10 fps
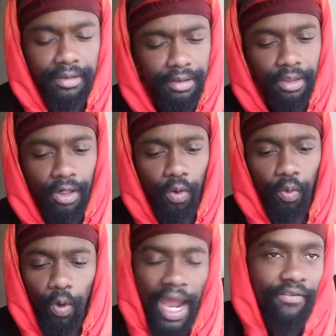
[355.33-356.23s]
You know,
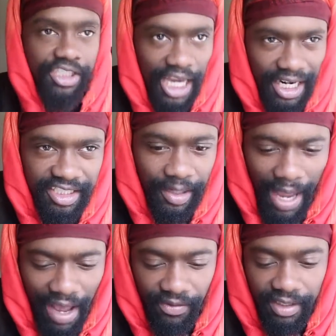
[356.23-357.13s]
whatever challenge I'm
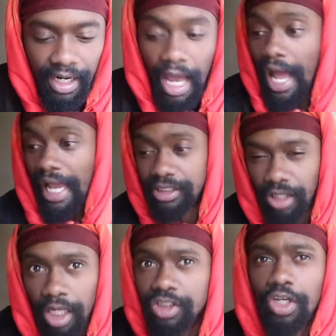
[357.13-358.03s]
having, I
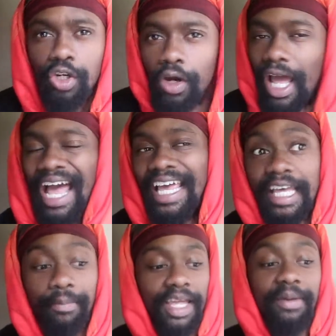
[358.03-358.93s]
start to look at
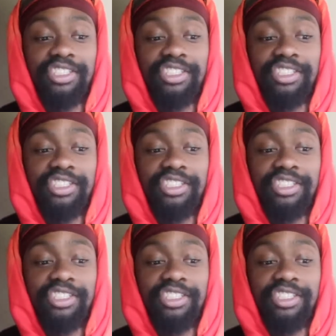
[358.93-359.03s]
it.